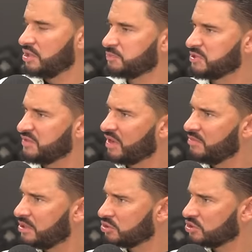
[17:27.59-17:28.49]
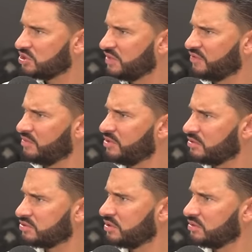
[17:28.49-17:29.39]
It is specific aminos because it's different
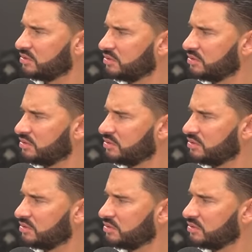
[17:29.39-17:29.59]
aminos, right?